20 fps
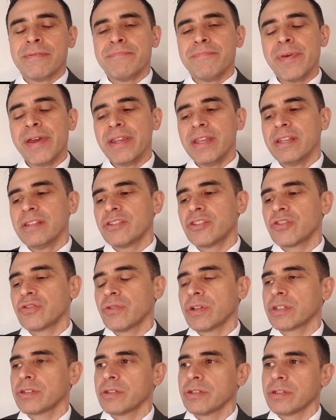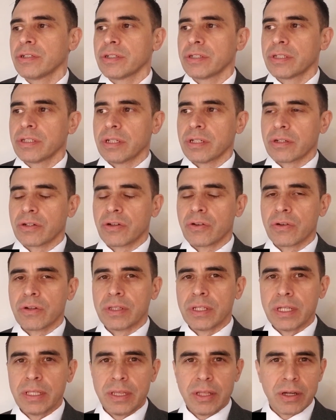Many instructors
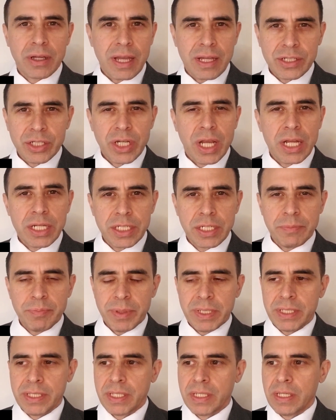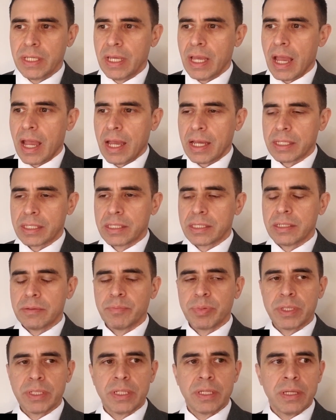currently look at ChatGPT as
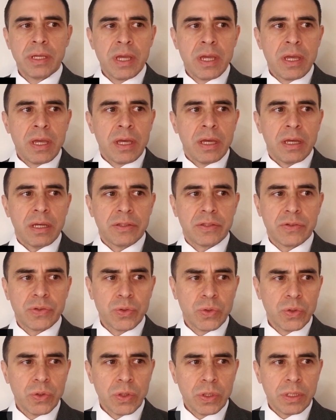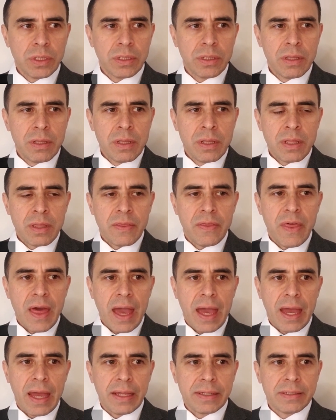simply a tool
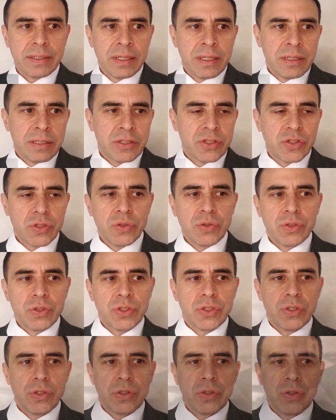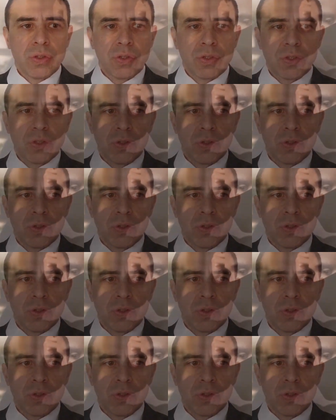that students use